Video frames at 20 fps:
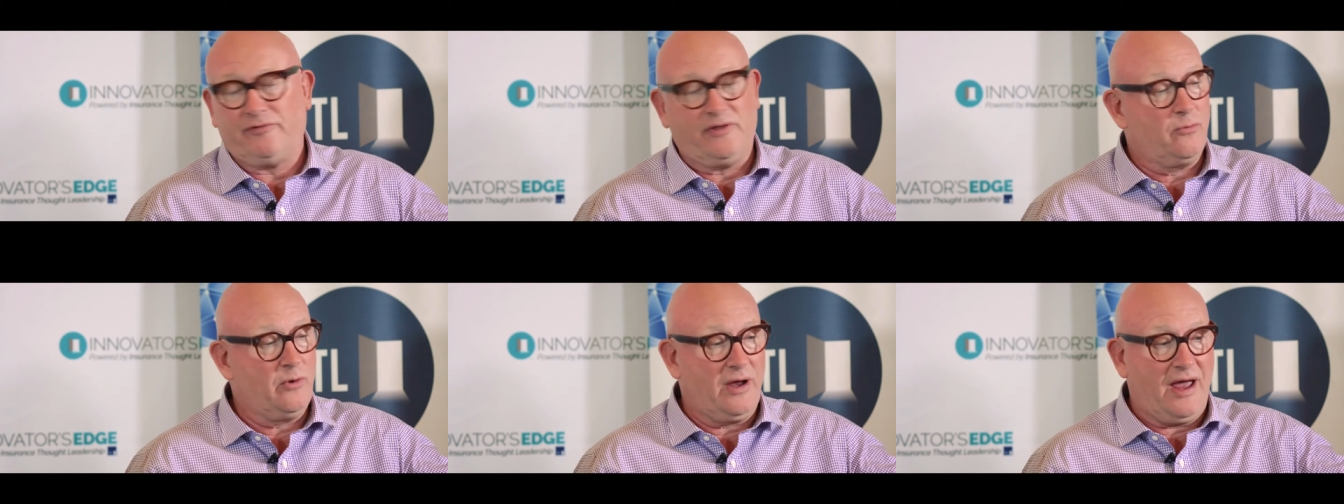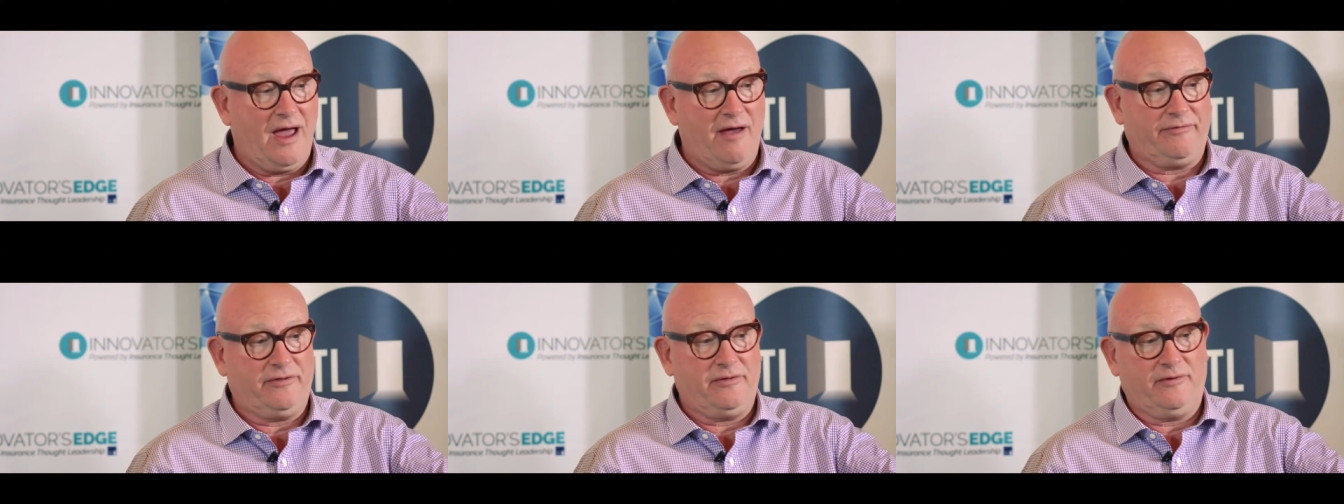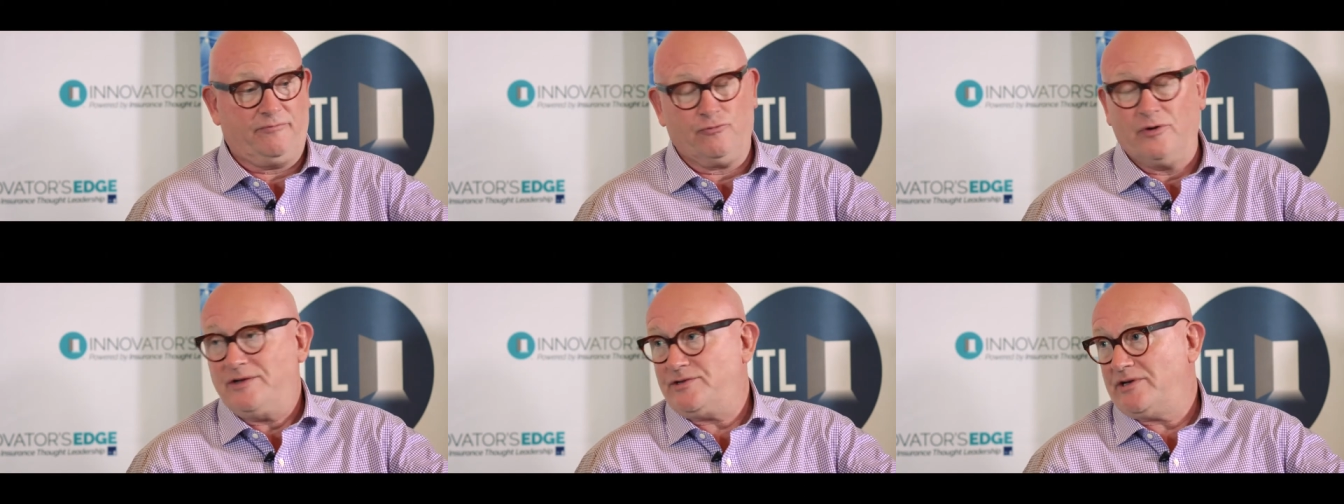then we have the
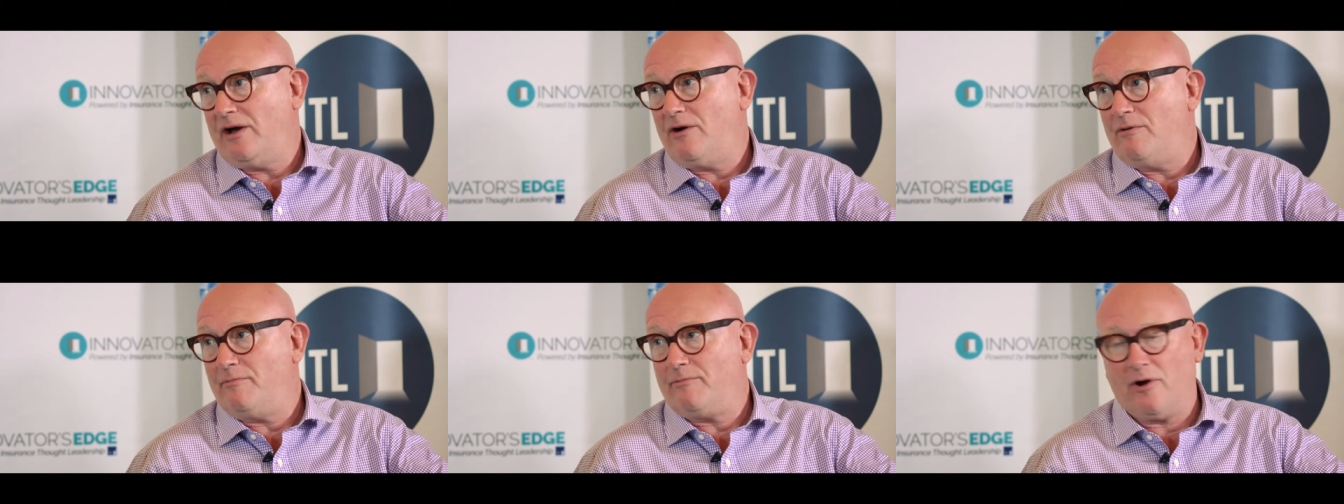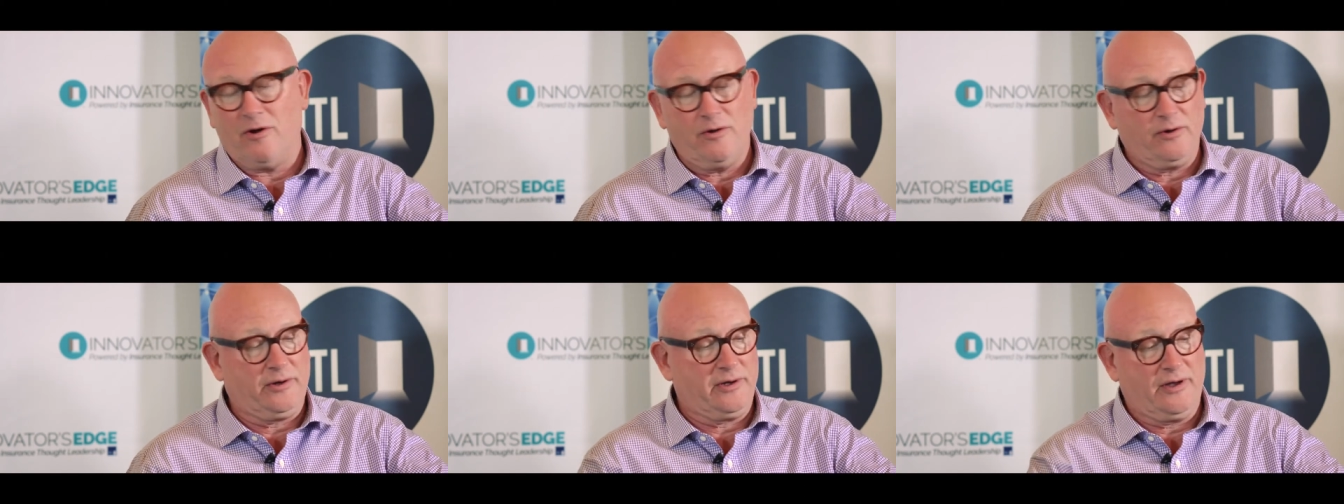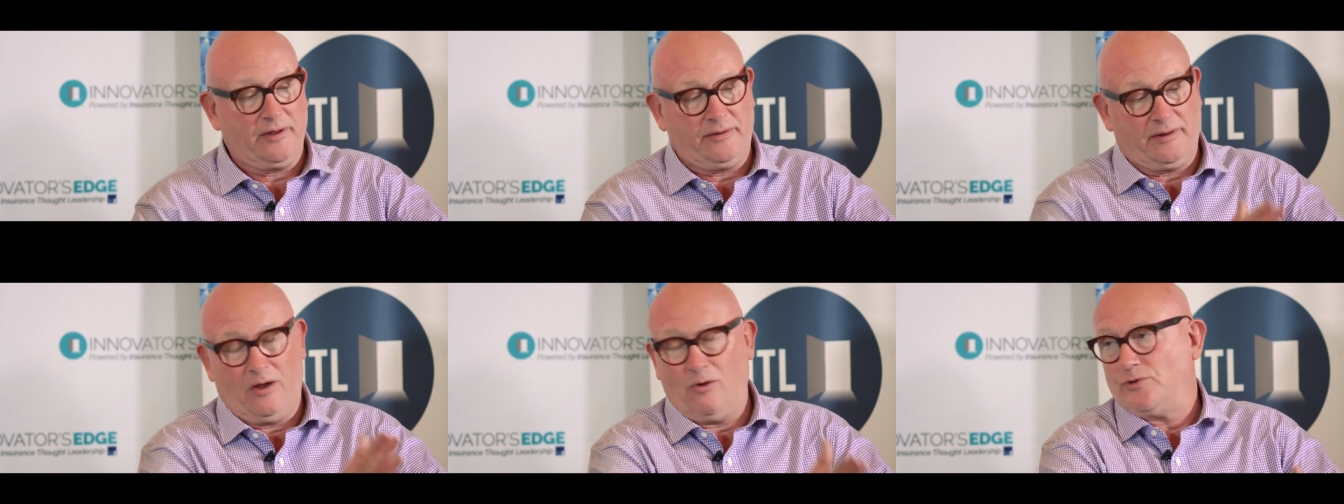retail
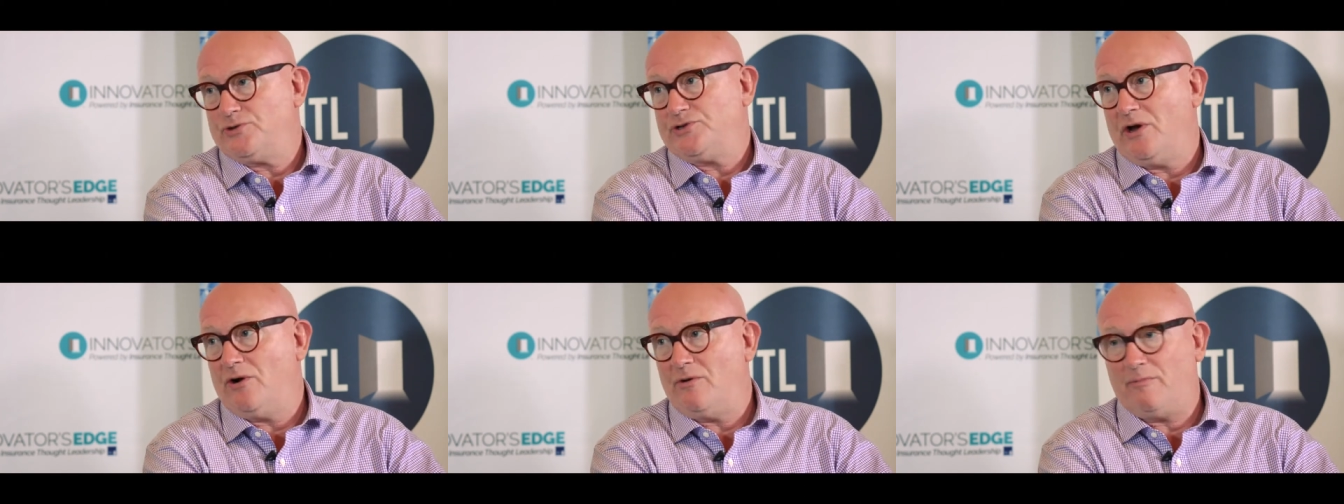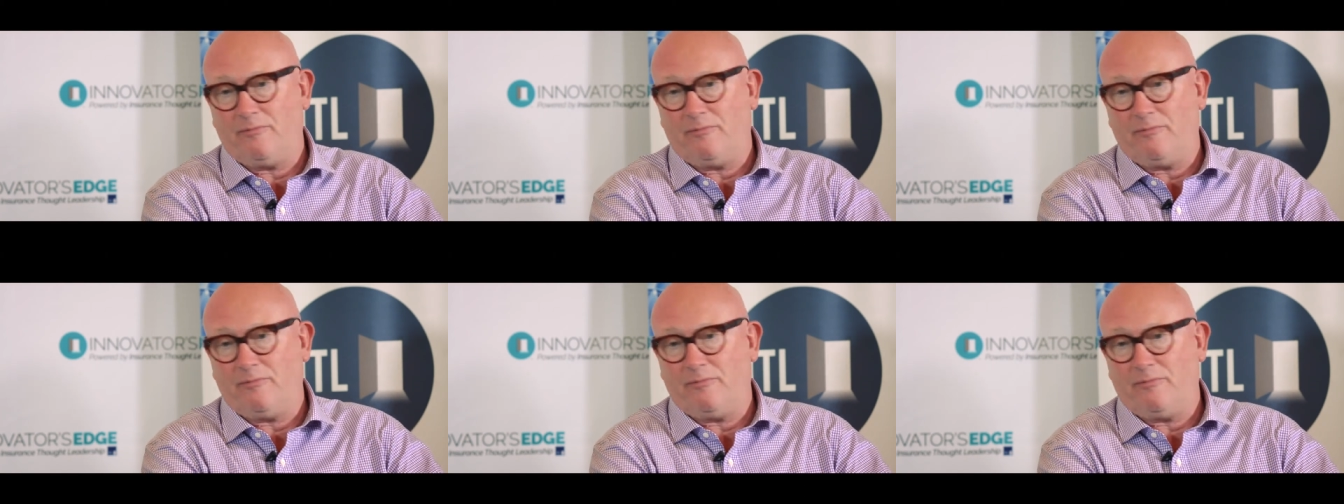broker, the wholesale